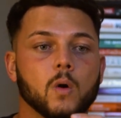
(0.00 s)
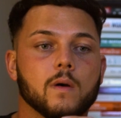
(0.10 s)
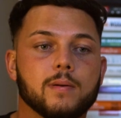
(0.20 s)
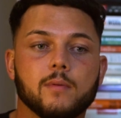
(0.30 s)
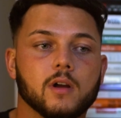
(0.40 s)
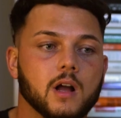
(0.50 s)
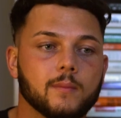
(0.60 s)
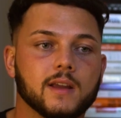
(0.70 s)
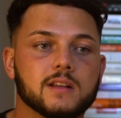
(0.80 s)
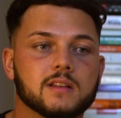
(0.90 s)
where people are
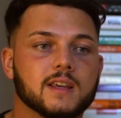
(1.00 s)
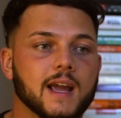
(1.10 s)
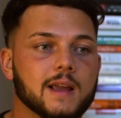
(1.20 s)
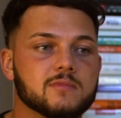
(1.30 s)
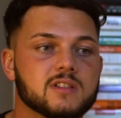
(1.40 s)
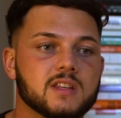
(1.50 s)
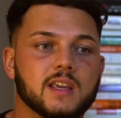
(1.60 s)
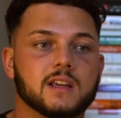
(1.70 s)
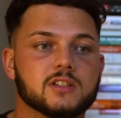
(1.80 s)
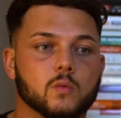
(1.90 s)
coming into the game,
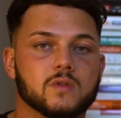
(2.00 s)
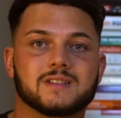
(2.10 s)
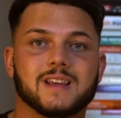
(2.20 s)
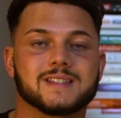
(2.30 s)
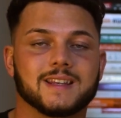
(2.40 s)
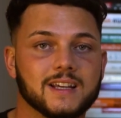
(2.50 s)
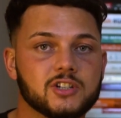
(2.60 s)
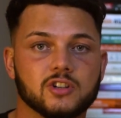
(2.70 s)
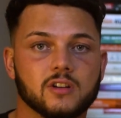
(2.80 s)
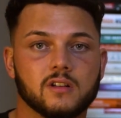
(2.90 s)
seeing someone's
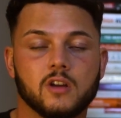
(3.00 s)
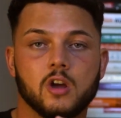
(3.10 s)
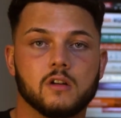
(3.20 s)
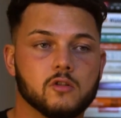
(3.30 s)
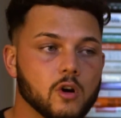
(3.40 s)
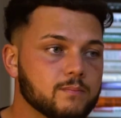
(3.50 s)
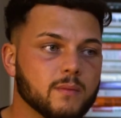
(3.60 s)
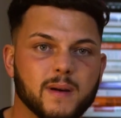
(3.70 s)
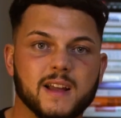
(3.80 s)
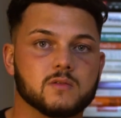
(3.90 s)
destination, not
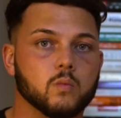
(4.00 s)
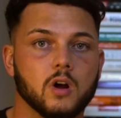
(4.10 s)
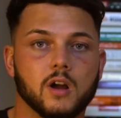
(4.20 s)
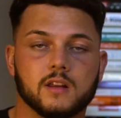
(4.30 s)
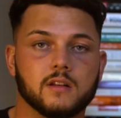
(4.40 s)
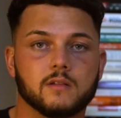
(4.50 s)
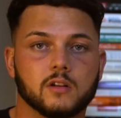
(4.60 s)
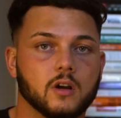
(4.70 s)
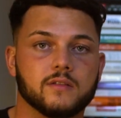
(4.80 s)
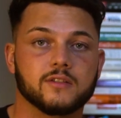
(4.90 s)
prepared to work and
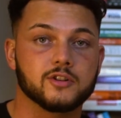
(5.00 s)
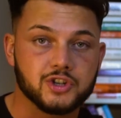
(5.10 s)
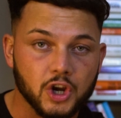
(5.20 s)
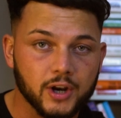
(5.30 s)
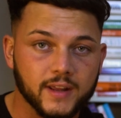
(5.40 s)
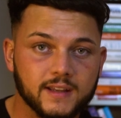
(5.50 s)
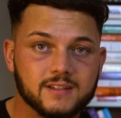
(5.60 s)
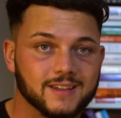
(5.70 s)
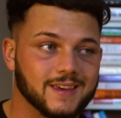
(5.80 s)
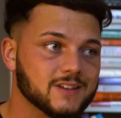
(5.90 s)
go through the journey
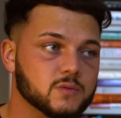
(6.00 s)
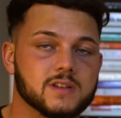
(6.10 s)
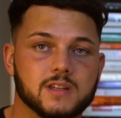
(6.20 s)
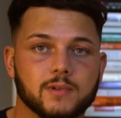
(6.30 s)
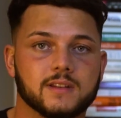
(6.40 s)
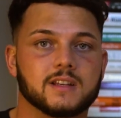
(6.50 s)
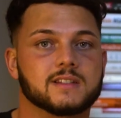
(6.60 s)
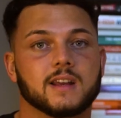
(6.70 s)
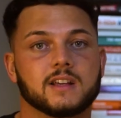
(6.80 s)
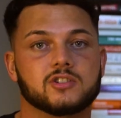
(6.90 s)
to get to a similar
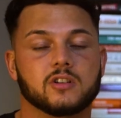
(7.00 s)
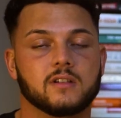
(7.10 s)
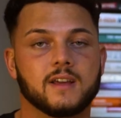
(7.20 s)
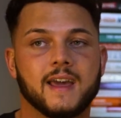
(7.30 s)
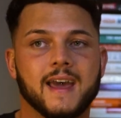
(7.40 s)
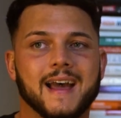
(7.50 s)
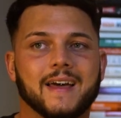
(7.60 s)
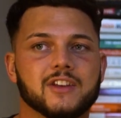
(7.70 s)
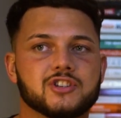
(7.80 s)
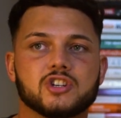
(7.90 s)
destination,
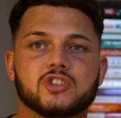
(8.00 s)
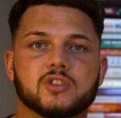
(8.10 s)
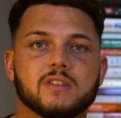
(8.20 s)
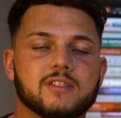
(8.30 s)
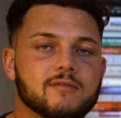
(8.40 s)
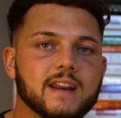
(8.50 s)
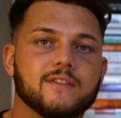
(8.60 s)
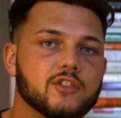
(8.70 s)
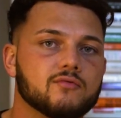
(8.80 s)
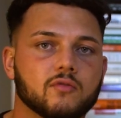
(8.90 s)
and they're in it
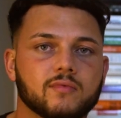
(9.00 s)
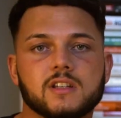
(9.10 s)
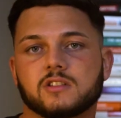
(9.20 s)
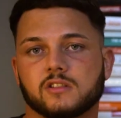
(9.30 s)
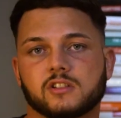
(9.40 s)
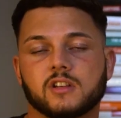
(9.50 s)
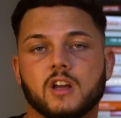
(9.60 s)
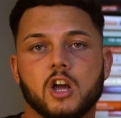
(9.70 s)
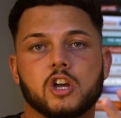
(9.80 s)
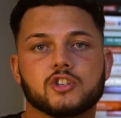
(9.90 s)
for the wrong reasons.
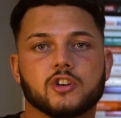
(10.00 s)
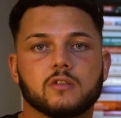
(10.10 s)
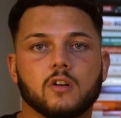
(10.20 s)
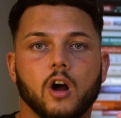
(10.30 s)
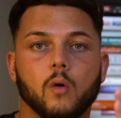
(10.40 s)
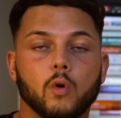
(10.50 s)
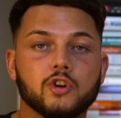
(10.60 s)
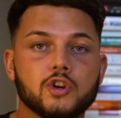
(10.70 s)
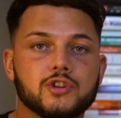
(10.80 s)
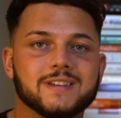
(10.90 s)
So I
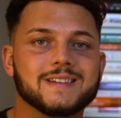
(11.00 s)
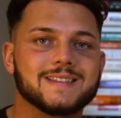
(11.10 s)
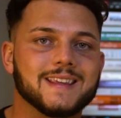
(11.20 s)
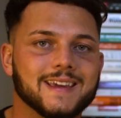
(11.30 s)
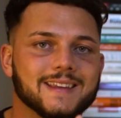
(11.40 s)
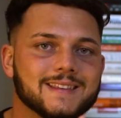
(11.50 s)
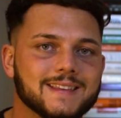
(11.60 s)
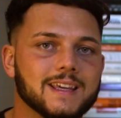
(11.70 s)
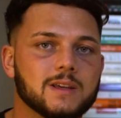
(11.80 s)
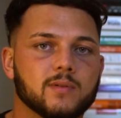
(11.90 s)
want you to dig
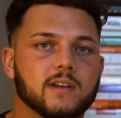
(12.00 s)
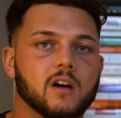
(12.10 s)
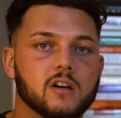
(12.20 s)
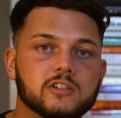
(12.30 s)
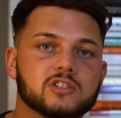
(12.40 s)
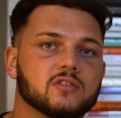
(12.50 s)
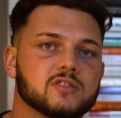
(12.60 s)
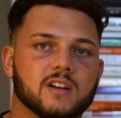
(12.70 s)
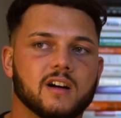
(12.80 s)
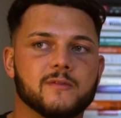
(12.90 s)
deep and ask
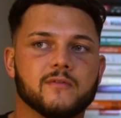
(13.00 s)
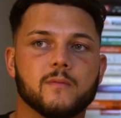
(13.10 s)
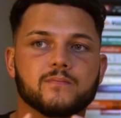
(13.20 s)
yourself,